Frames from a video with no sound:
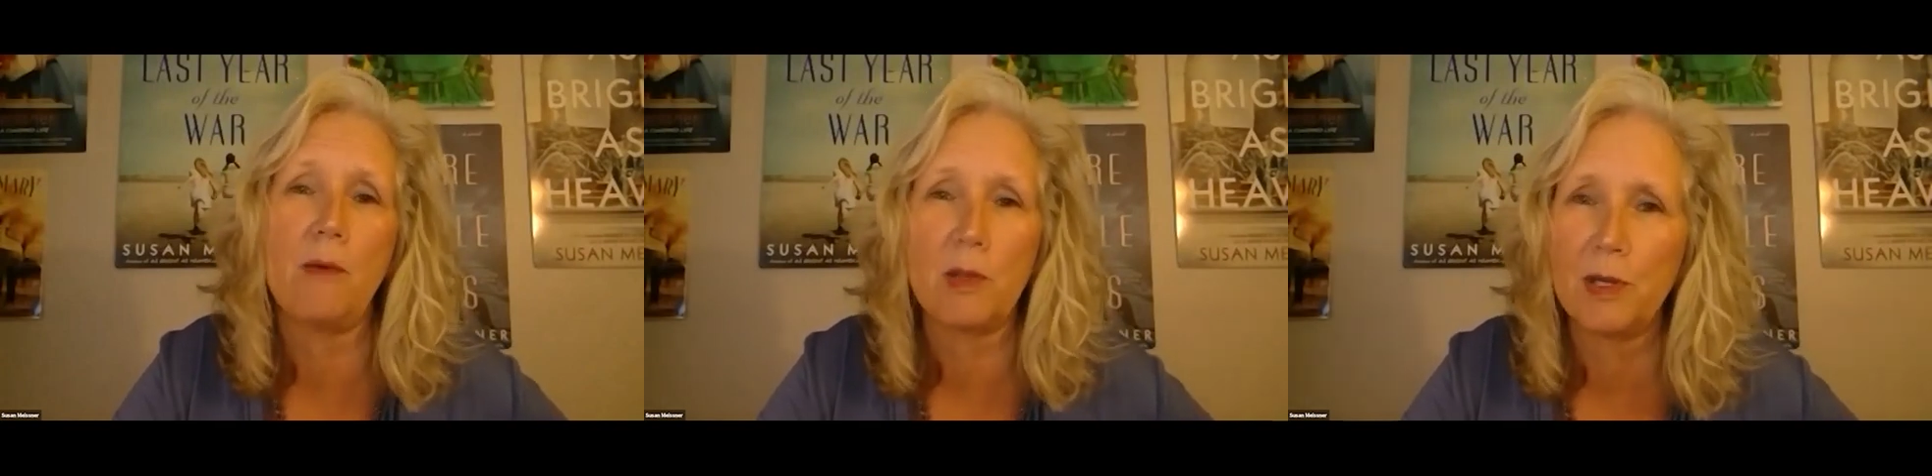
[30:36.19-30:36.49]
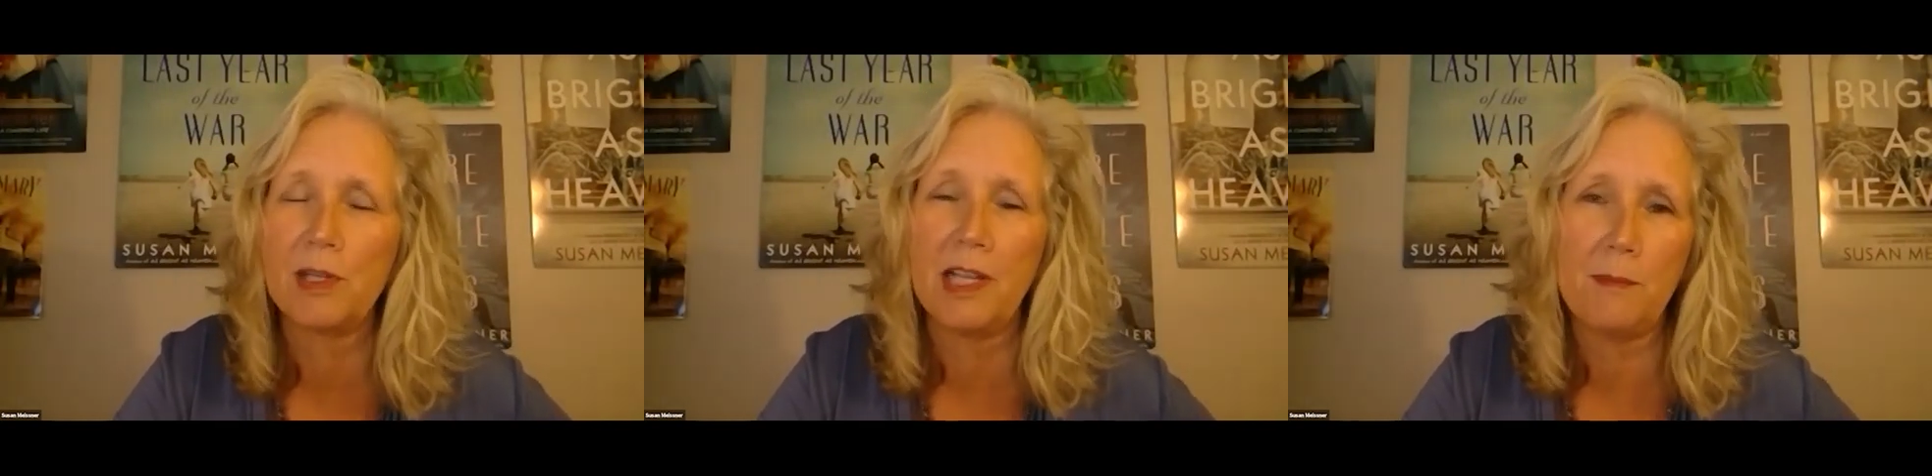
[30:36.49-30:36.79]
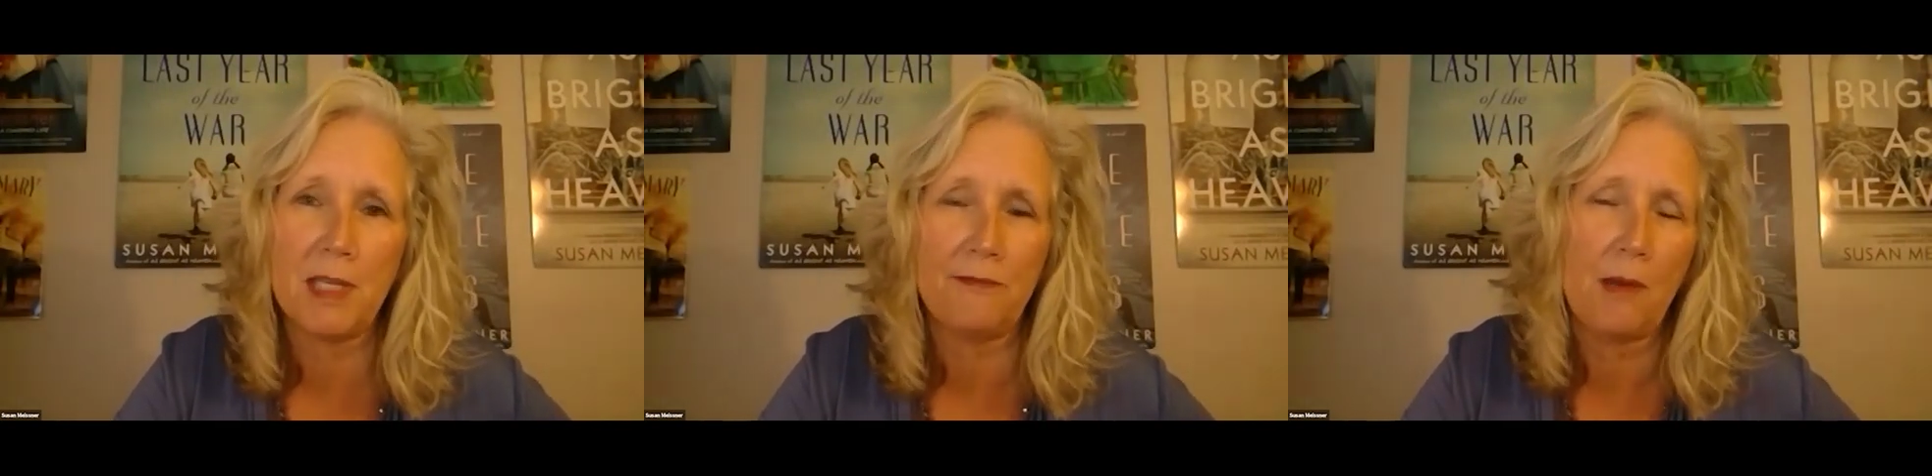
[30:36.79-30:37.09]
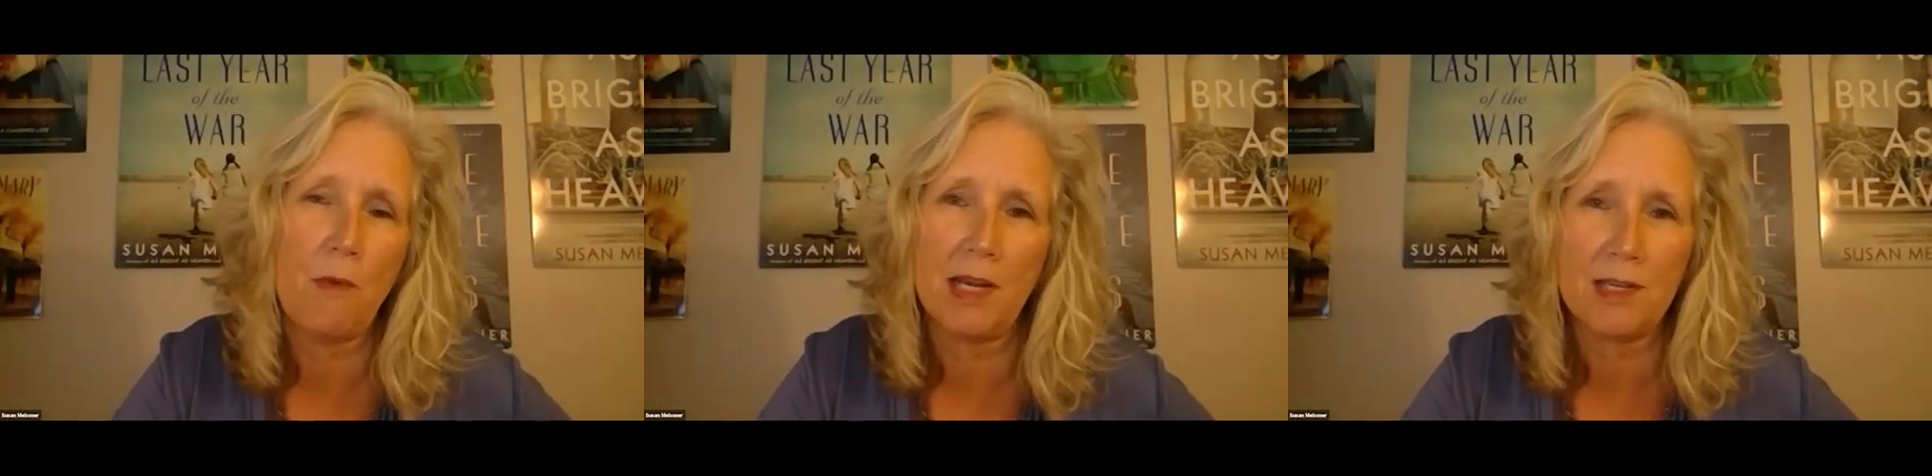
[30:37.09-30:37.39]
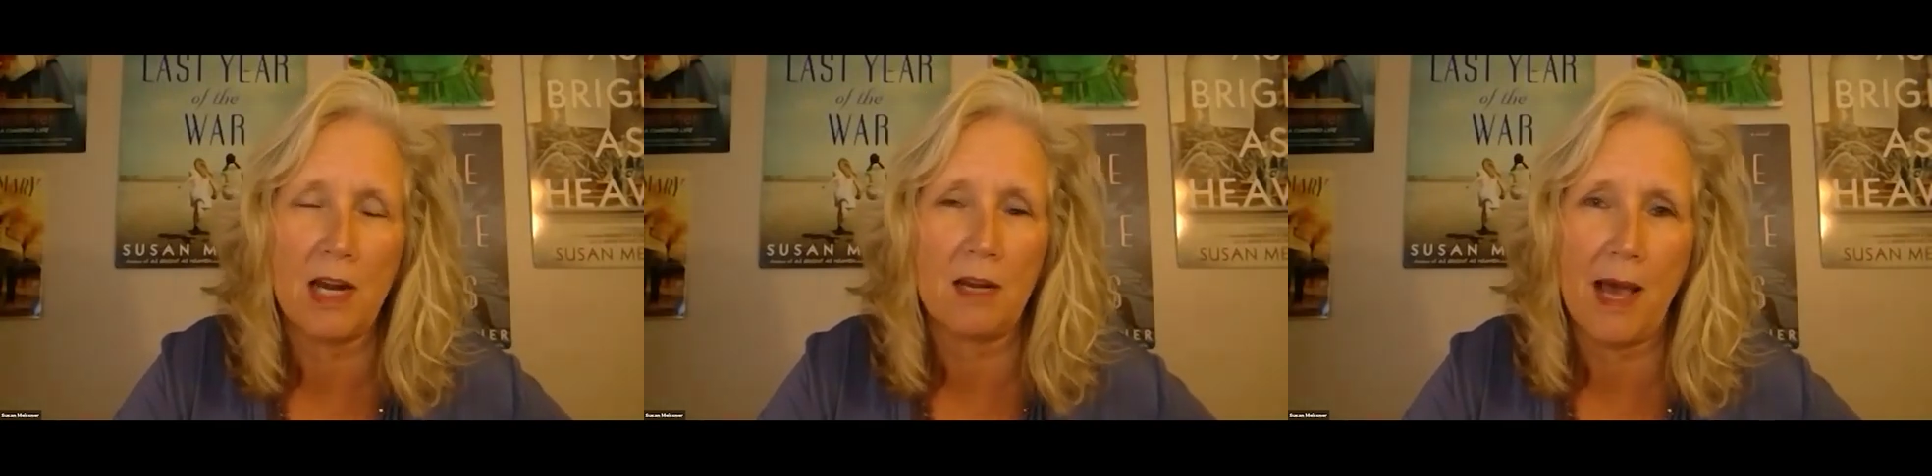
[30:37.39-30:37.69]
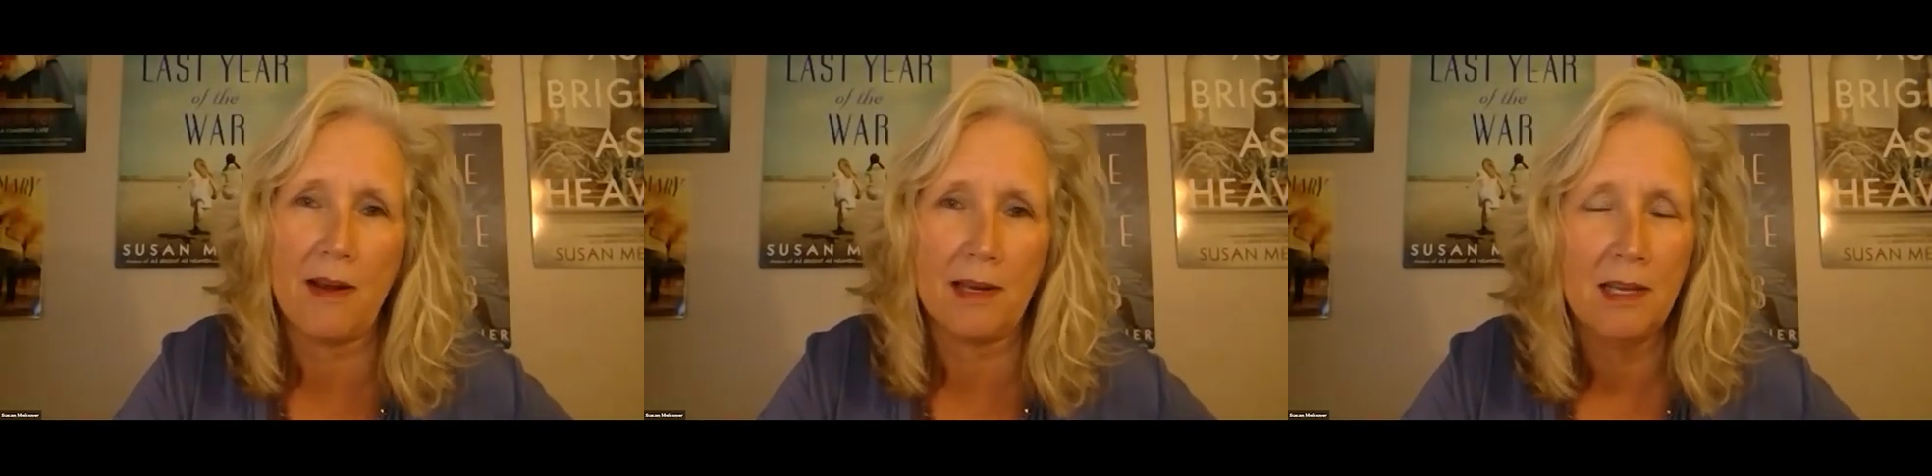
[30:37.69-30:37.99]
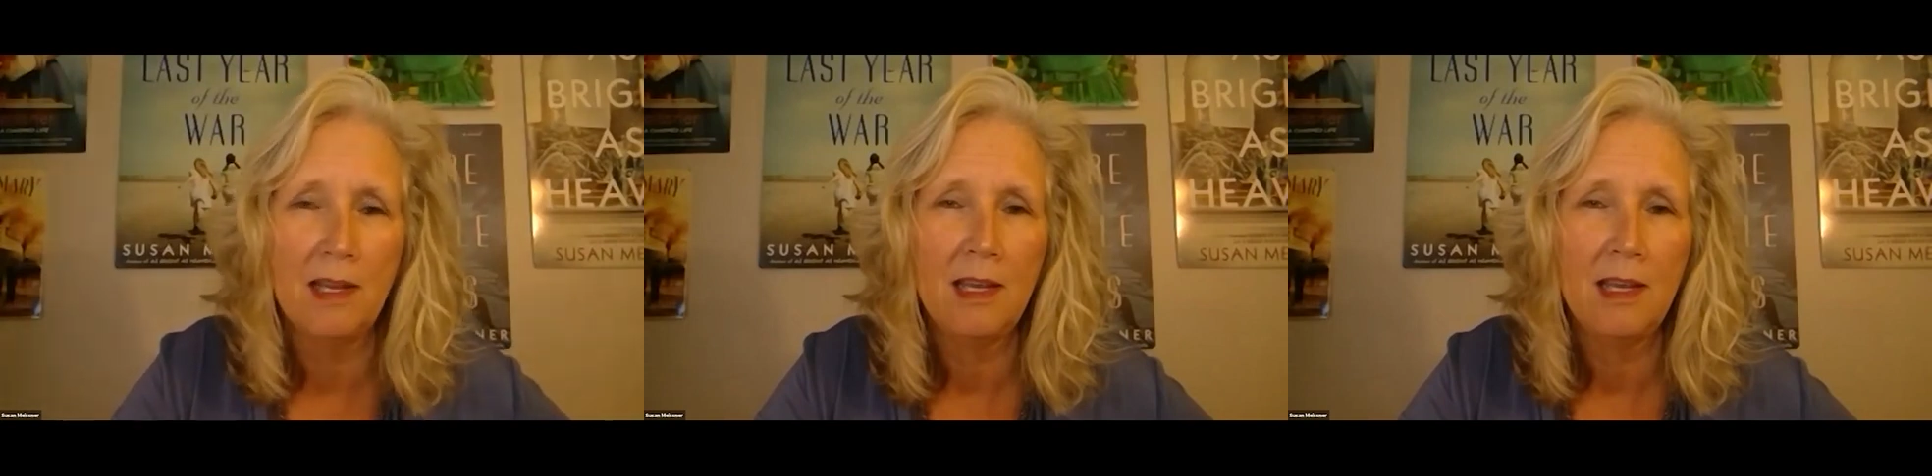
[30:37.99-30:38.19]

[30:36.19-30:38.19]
with book clubs if they want to talk about it.